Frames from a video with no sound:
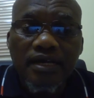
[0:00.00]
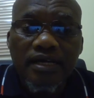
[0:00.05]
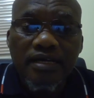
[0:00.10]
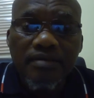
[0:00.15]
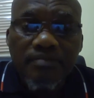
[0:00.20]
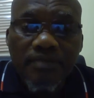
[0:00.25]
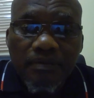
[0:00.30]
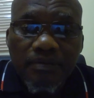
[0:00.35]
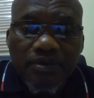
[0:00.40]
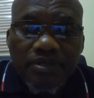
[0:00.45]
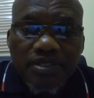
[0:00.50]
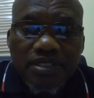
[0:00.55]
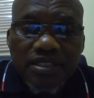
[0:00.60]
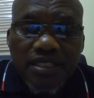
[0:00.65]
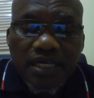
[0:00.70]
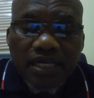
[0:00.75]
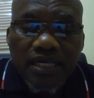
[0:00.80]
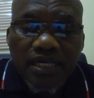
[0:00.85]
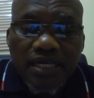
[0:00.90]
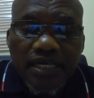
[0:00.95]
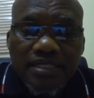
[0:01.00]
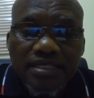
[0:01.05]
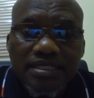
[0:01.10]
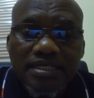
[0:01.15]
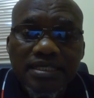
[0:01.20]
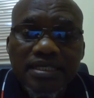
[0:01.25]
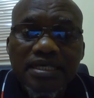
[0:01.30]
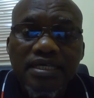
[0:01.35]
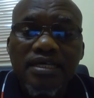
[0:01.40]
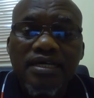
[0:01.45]
Criminal Procedure
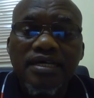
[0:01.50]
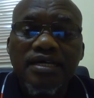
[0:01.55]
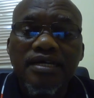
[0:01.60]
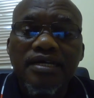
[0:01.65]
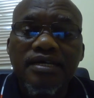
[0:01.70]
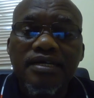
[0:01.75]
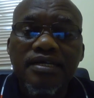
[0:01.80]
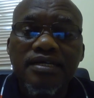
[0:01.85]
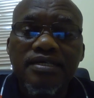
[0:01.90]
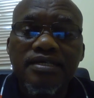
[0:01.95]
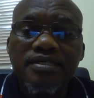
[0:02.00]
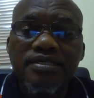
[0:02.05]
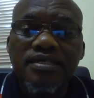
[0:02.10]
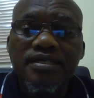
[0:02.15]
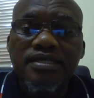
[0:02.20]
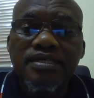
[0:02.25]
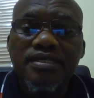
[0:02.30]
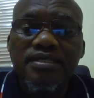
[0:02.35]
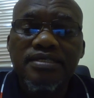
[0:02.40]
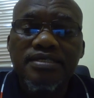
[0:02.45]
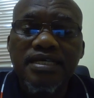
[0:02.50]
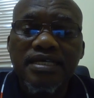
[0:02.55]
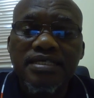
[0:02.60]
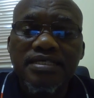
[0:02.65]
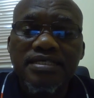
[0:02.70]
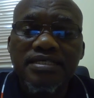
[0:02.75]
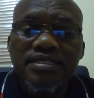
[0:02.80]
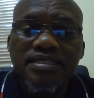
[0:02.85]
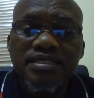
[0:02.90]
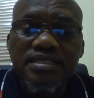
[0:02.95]
Act, read
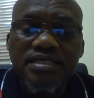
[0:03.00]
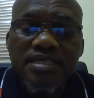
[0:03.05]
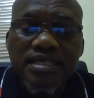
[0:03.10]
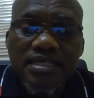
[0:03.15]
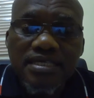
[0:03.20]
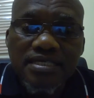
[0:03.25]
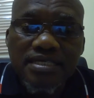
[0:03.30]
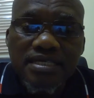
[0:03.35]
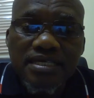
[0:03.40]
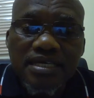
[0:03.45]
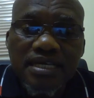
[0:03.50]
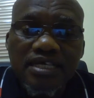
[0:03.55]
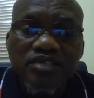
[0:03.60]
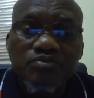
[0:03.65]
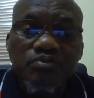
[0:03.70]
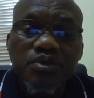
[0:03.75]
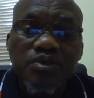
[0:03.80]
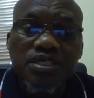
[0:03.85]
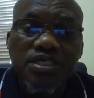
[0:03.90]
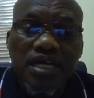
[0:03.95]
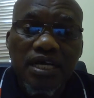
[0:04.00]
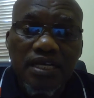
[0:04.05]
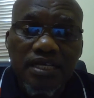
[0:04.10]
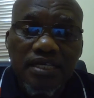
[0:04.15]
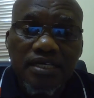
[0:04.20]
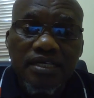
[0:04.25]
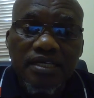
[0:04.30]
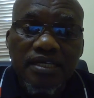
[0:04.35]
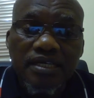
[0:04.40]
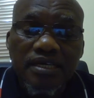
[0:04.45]
section 60,
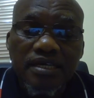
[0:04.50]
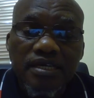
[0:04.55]
especially